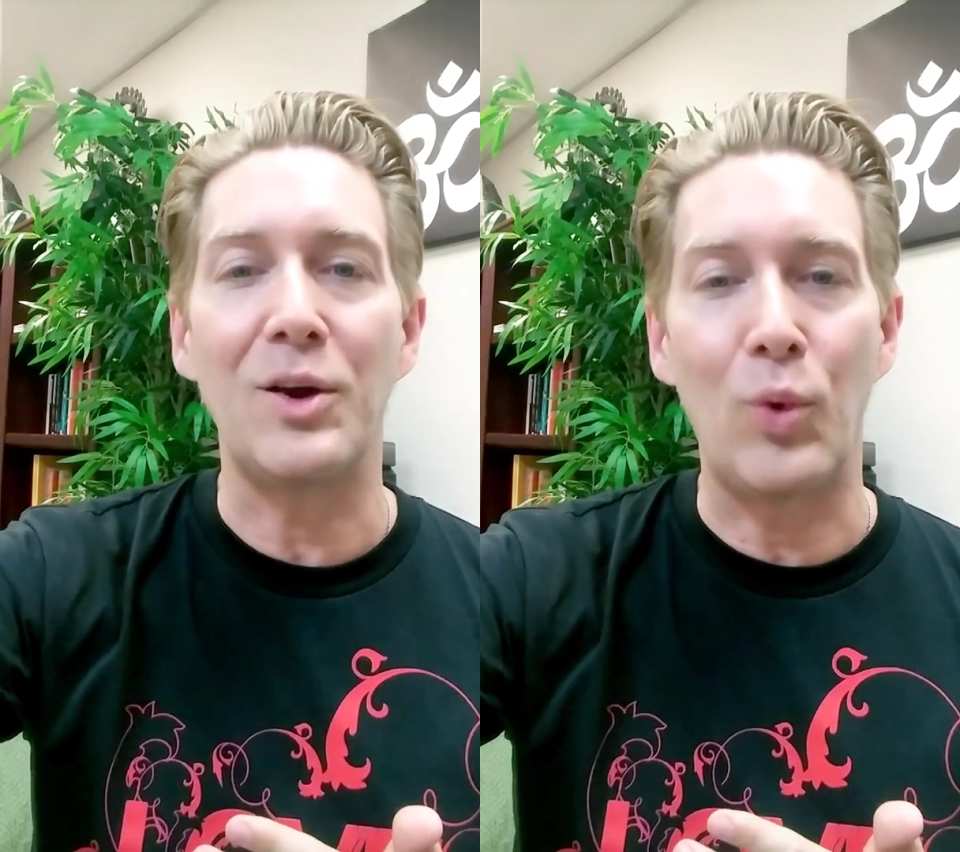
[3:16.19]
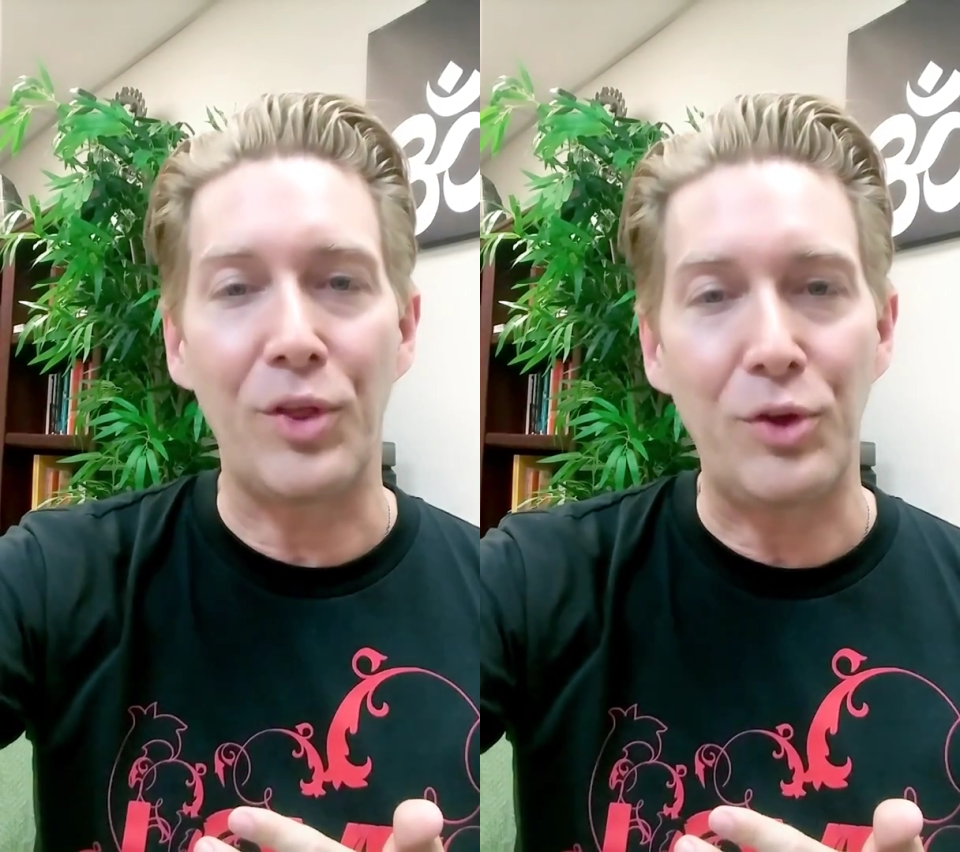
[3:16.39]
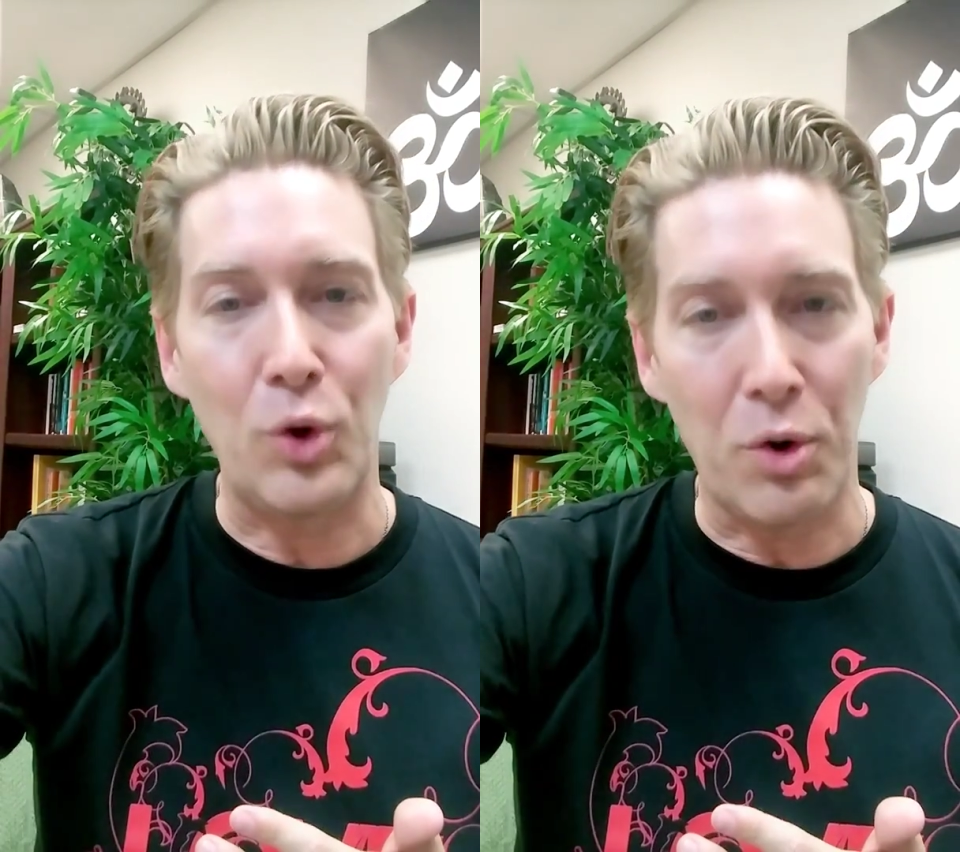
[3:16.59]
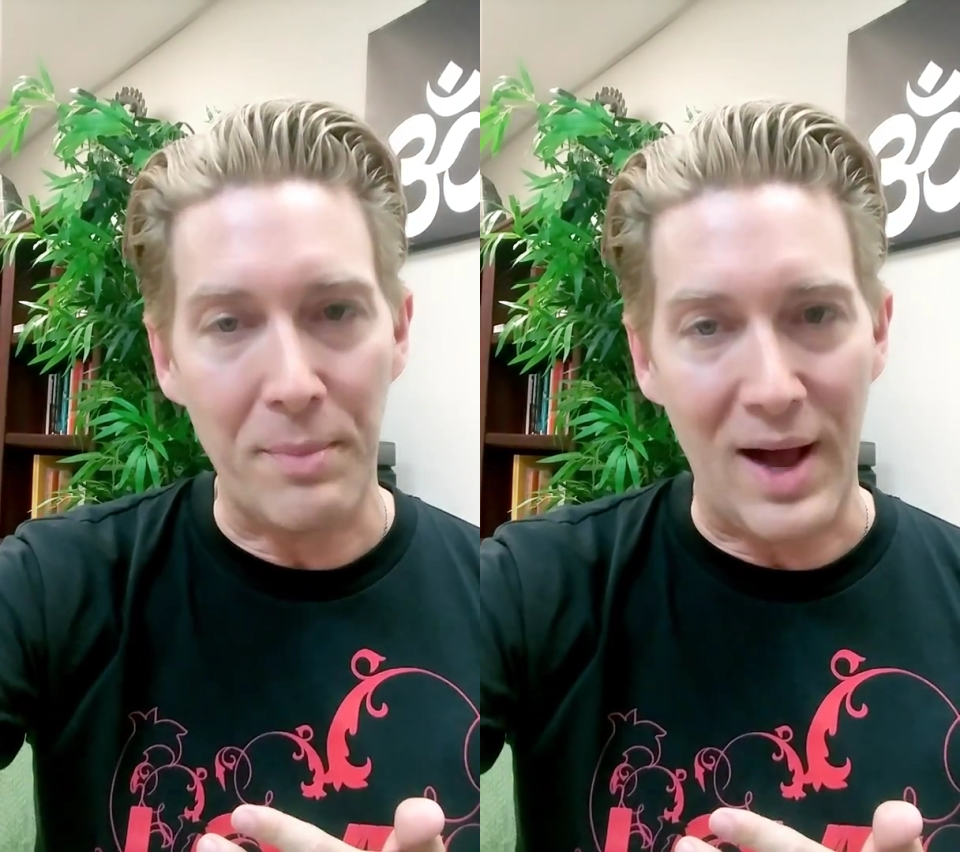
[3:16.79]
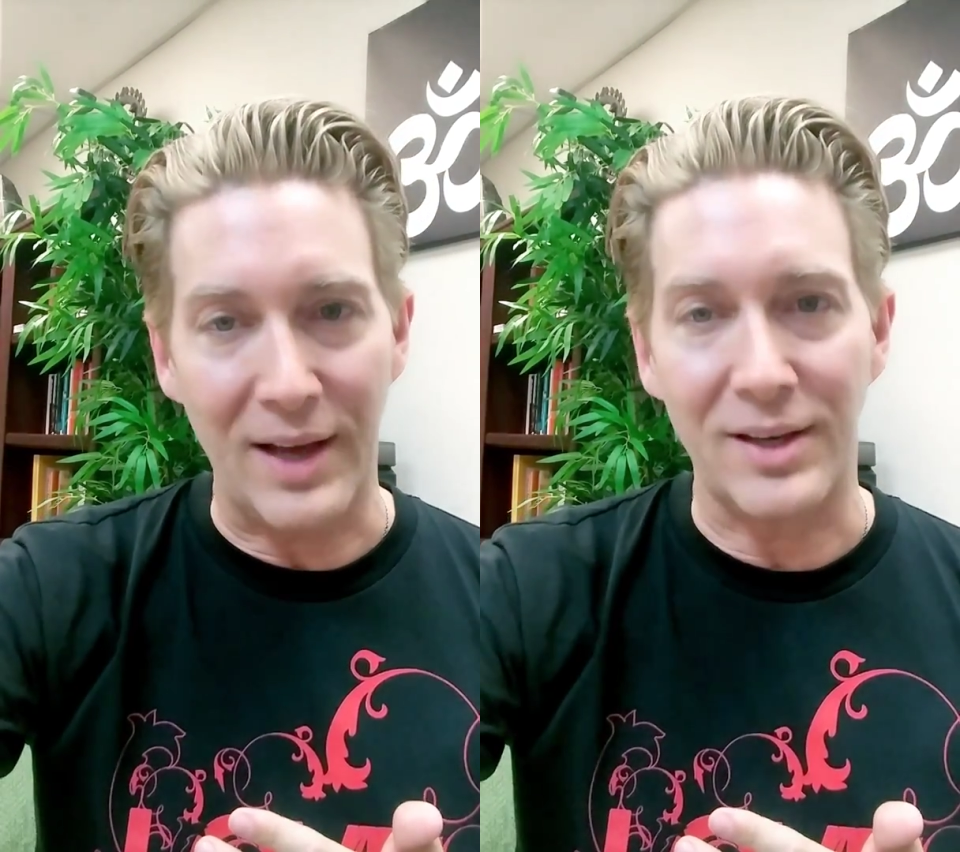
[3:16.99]
with your
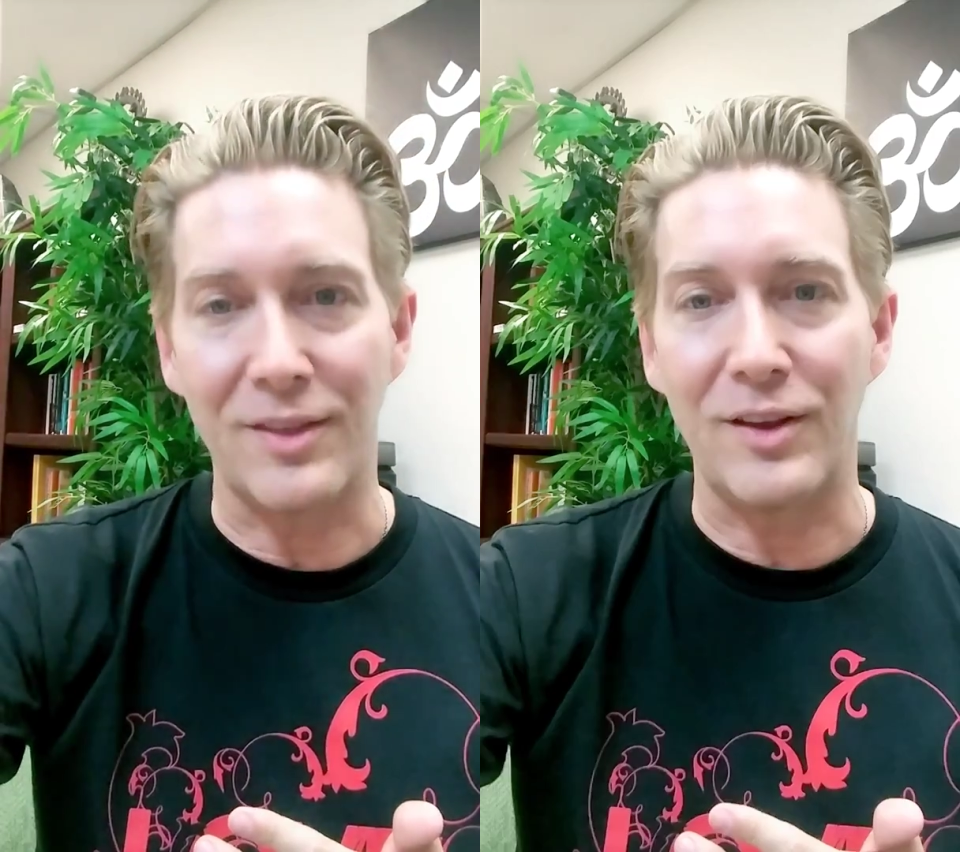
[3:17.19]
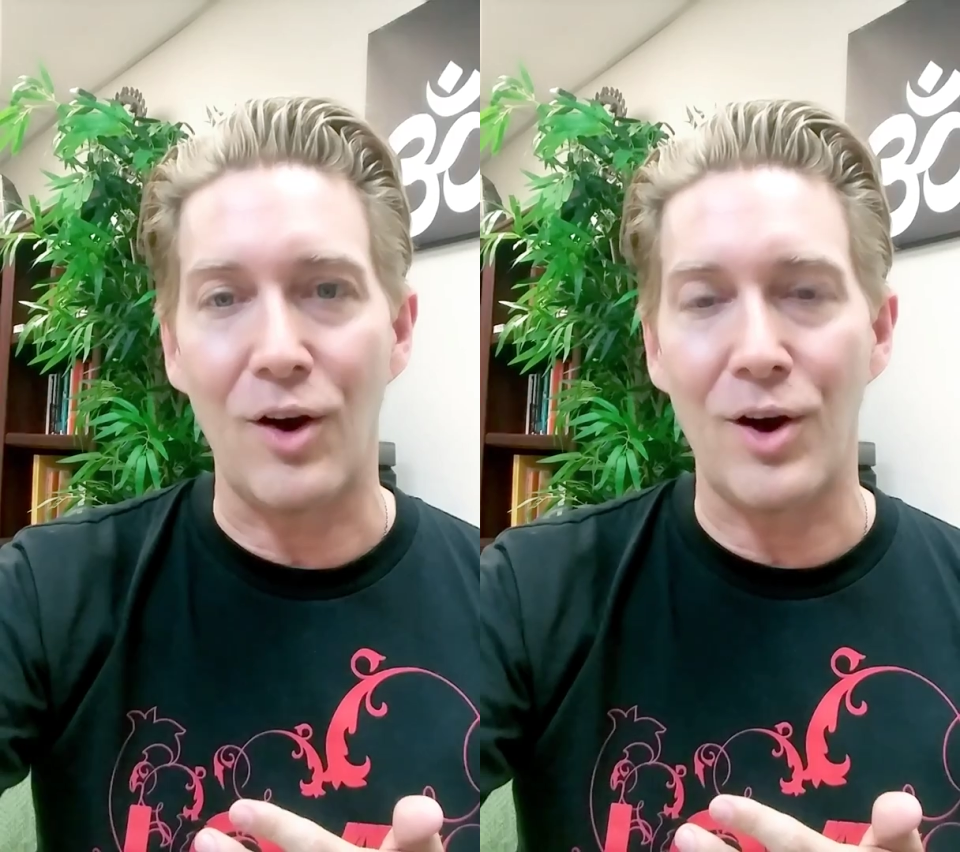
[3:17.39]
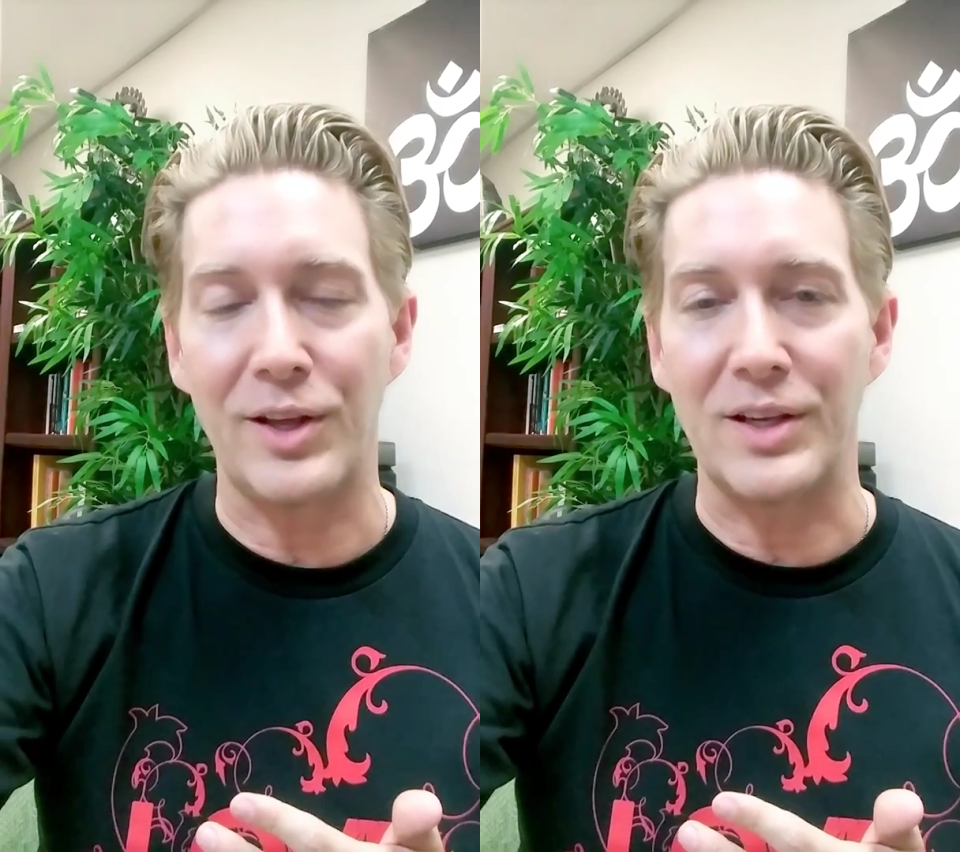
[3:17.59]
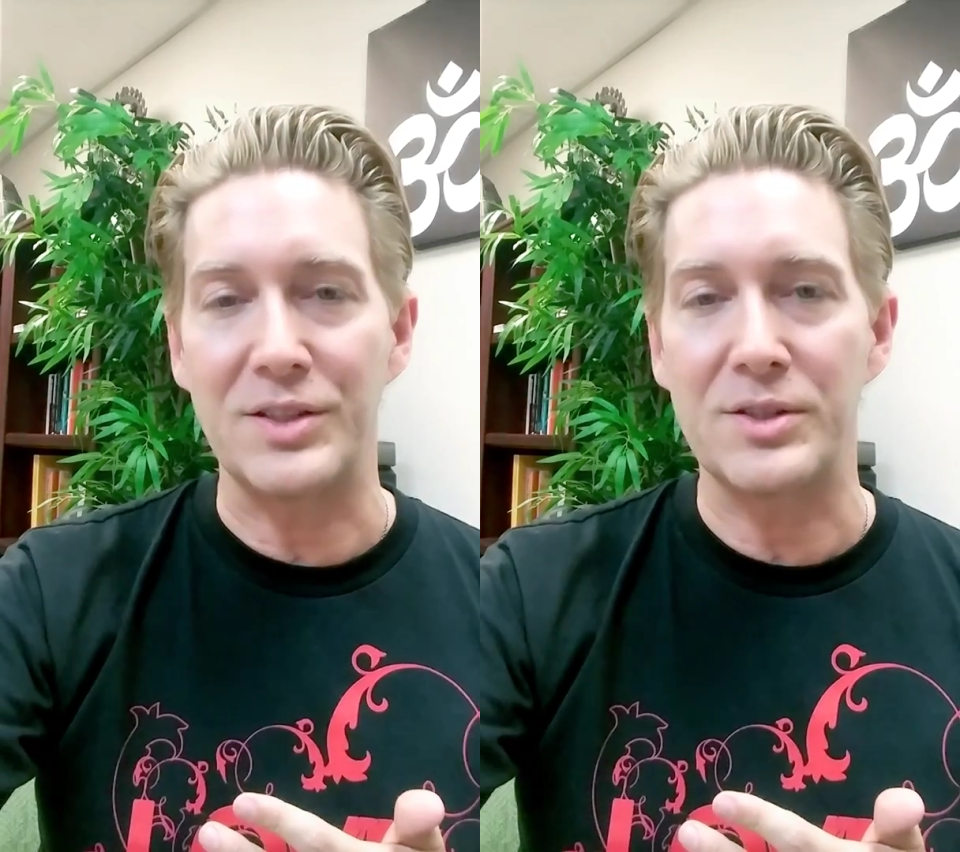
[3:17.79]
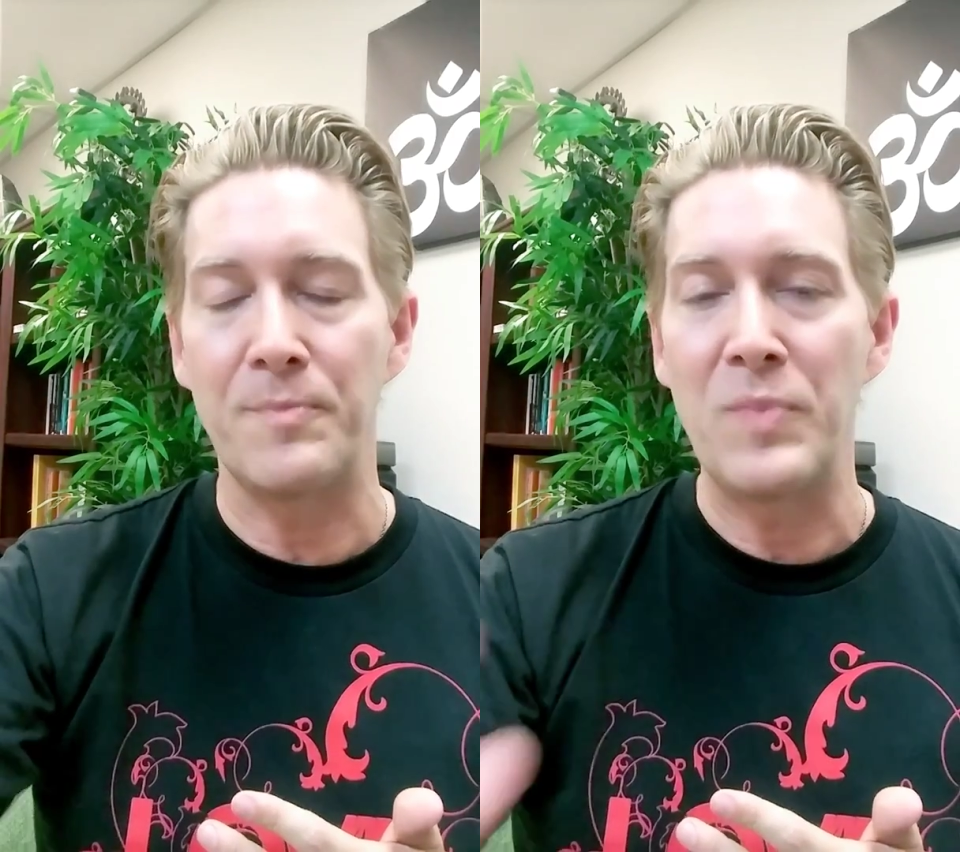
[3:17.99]
mind in the
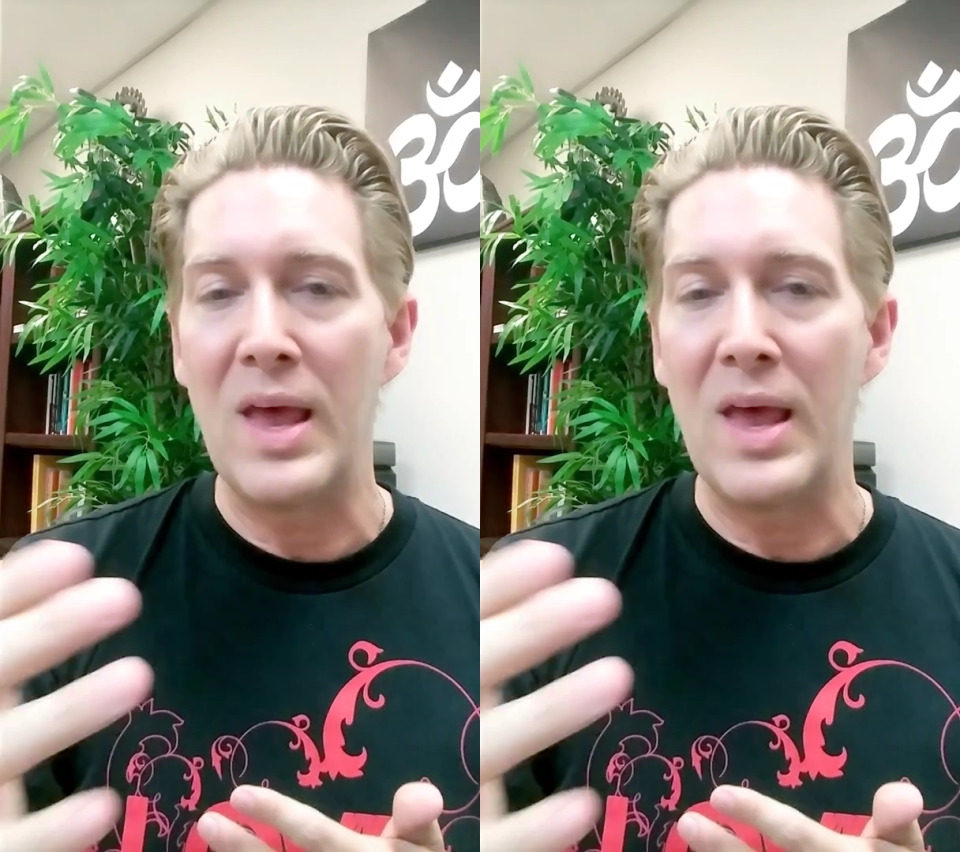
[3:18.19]
audience.